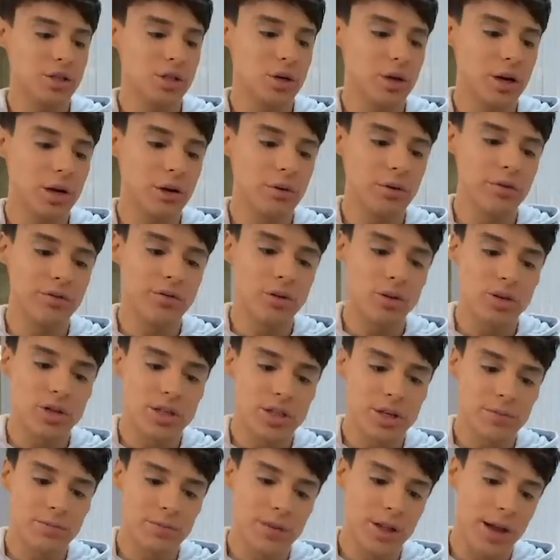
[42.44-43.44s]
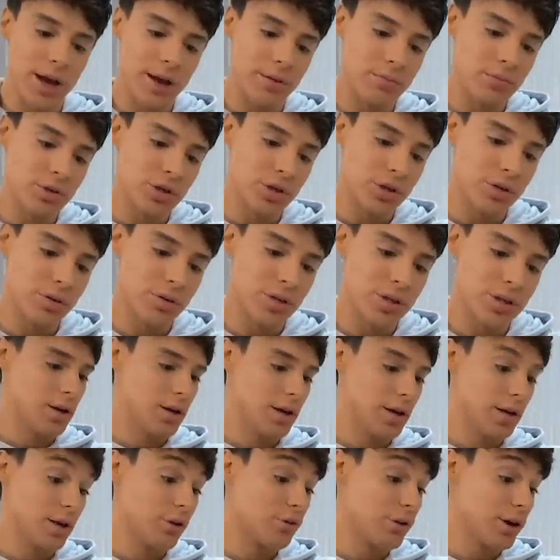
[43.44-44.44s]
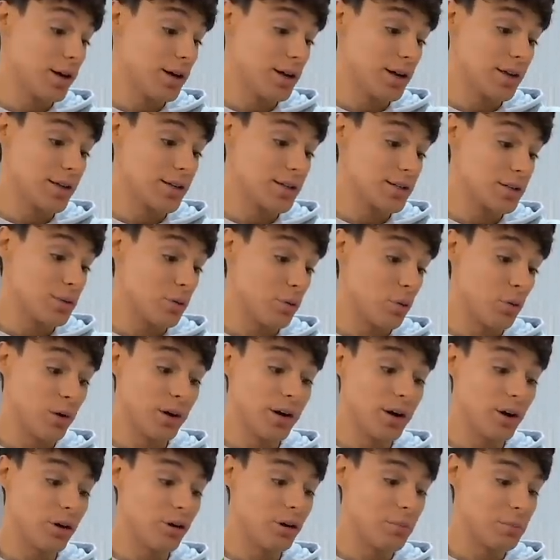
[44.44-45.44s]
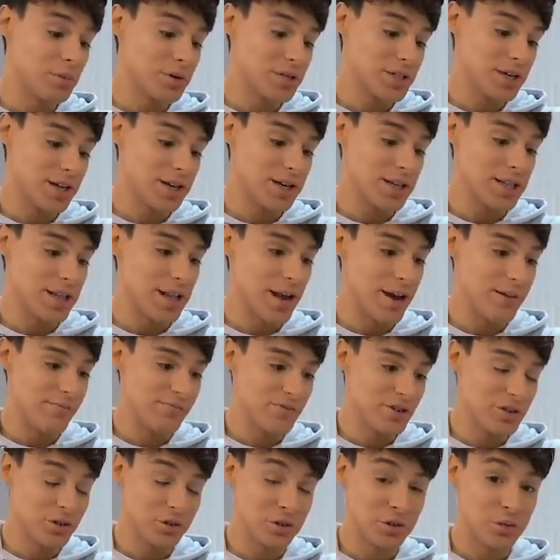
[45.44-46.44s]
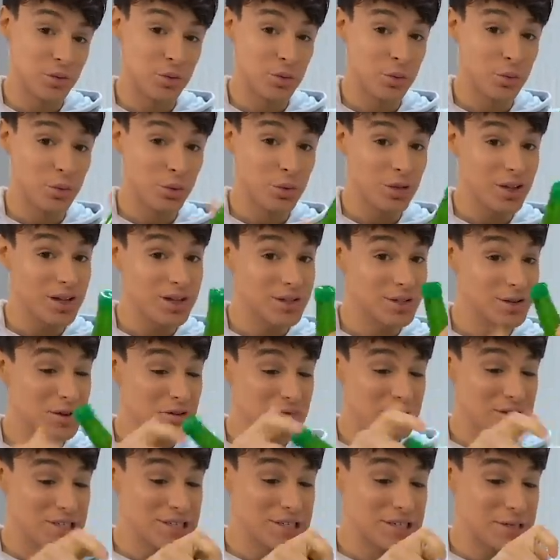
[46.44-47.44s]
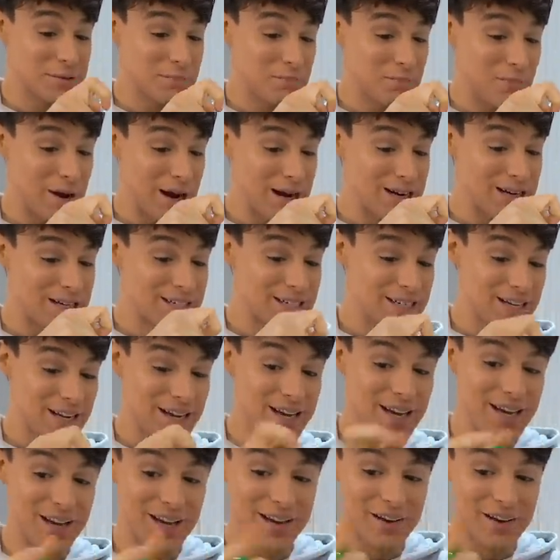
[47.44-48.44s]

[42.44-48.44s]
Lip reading: So here we've got some lime juice. Ingredients, 100% lime juice. Ooh, that's gonna be spicy.